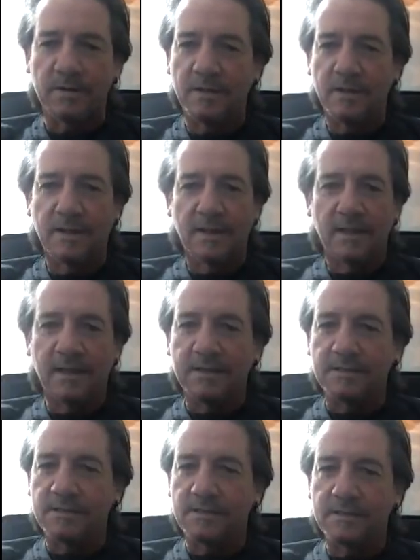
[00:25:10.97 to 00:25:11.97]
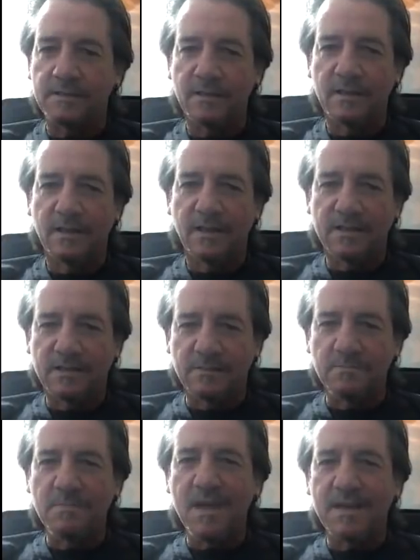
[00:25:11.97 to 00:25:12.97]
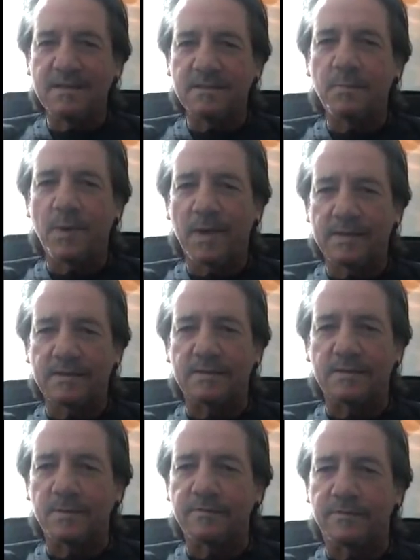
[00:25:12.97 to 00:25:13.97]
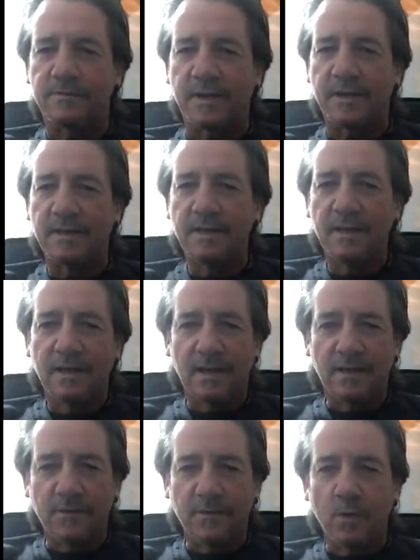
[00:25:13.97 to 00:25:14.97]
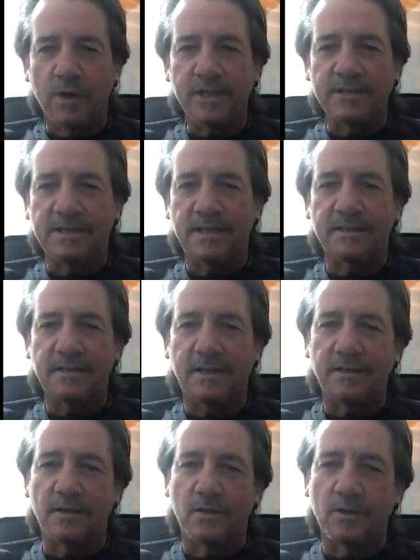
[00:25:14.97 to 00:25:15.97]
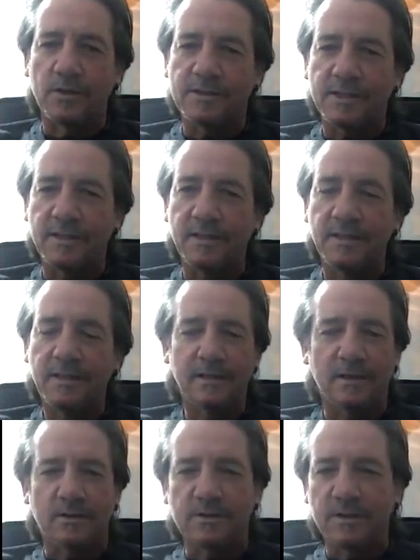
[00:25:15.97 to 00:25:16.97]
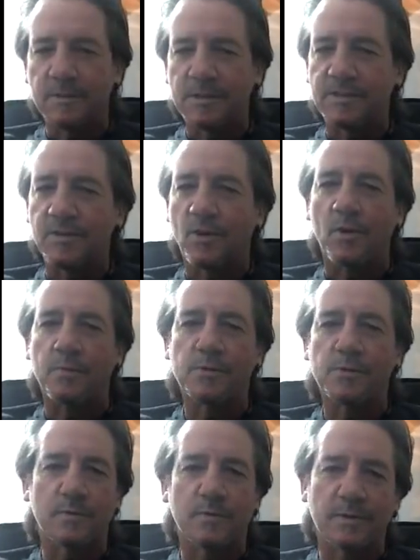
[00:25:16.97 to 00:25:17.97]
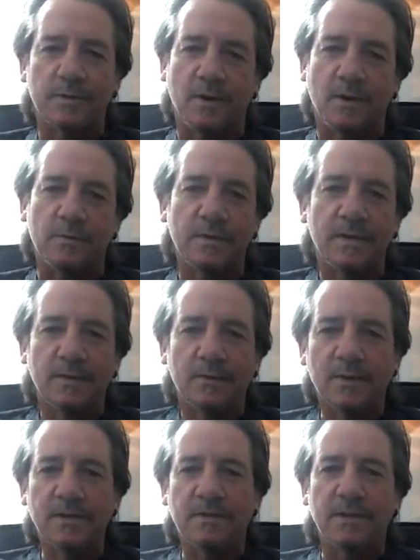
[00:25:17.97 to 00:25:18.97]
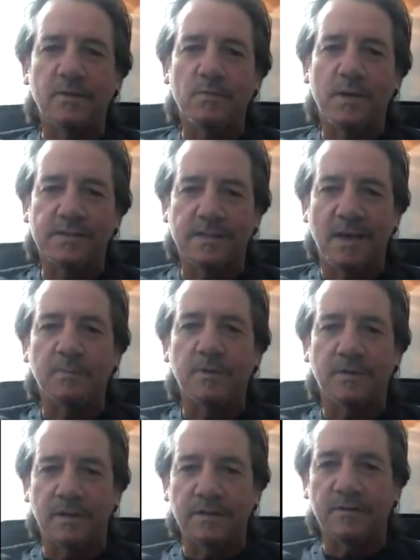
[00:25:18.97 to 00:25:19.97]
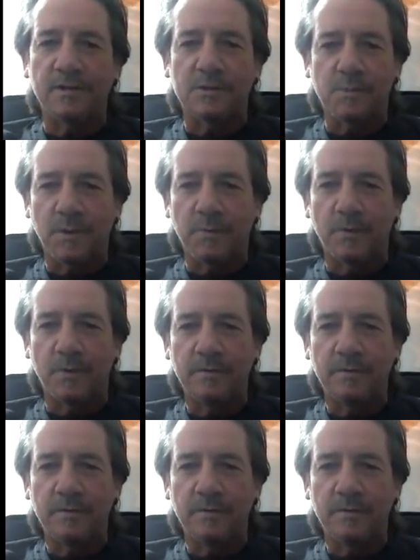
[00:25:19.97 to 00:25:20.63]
He's an amazing person, to be fair. And for what he did and the loyalty, you know, similar to Nobbs, you know, when you think of West Ham, you think of these people. Yeah.